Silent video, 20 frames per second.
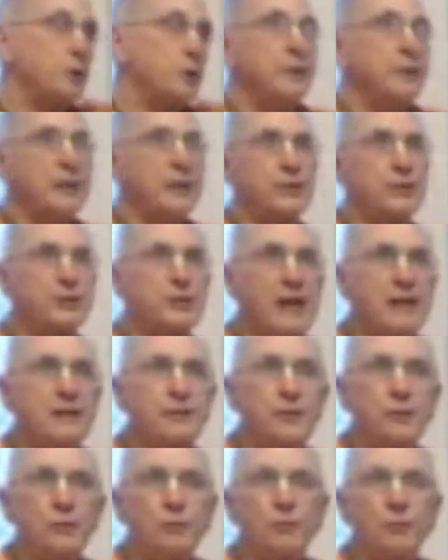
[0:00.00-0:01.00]
to the
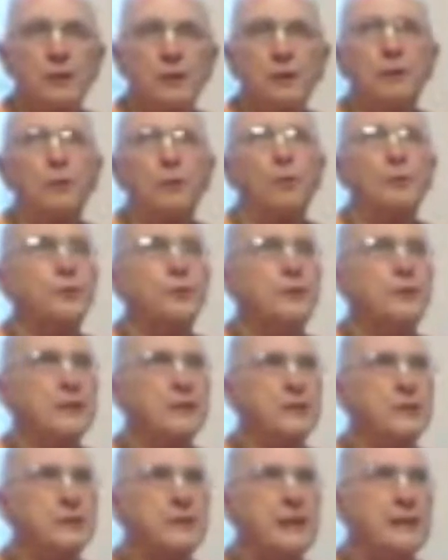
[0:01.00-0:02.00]
extent
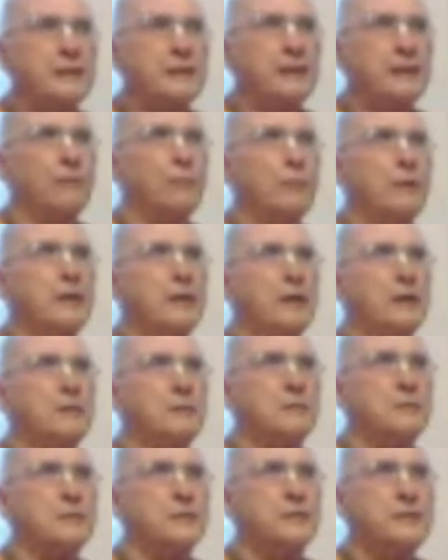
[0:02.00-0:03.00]
that
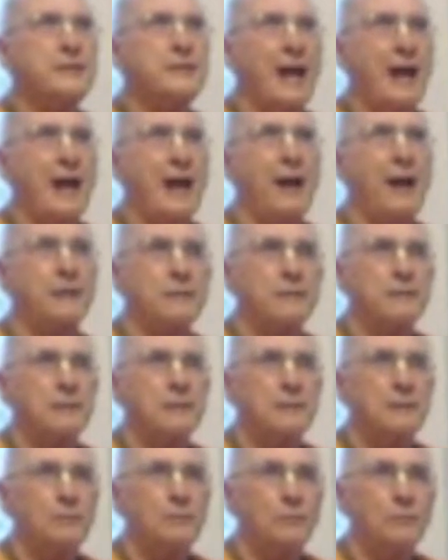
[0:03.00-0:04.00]
we
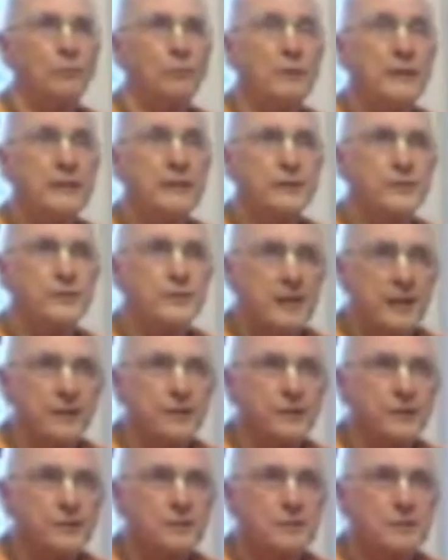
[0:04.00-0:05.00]
understand we
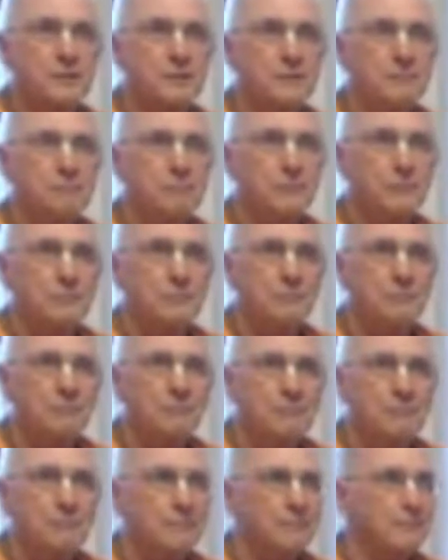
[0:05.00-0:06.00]
exist,
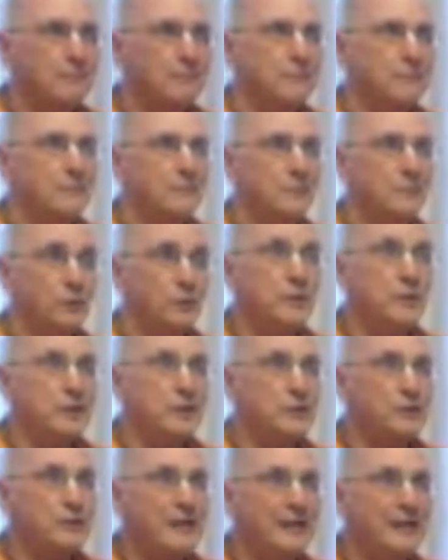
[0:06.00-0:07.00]
To
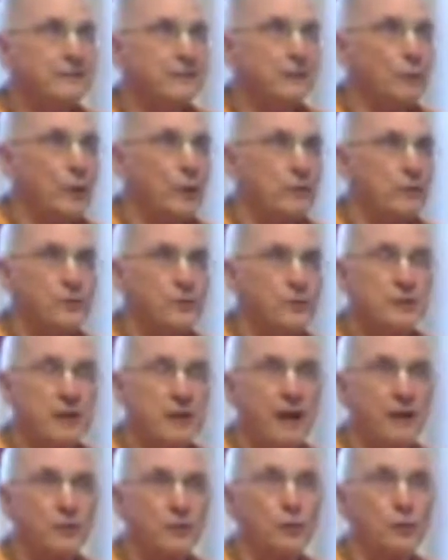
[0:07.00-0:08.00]
the extent that we
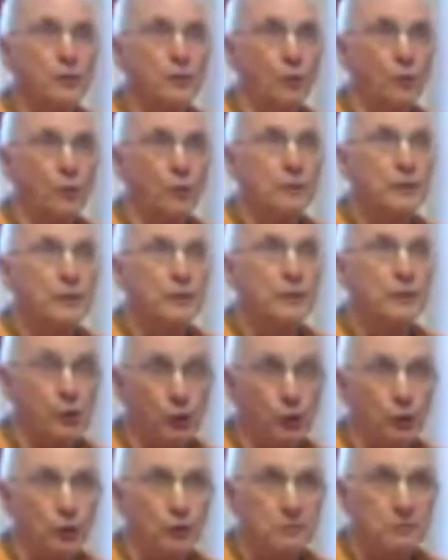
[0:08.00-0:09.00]
understand that we're
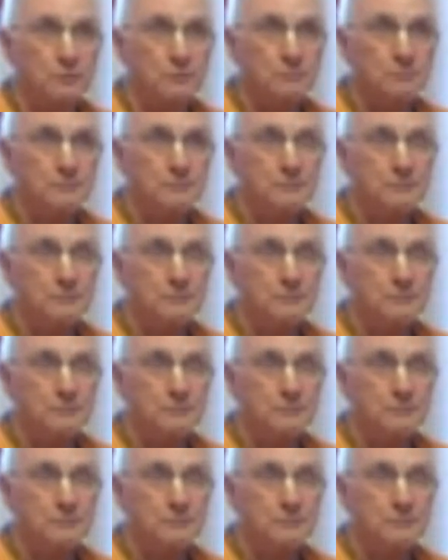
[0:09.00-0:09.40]
eternal,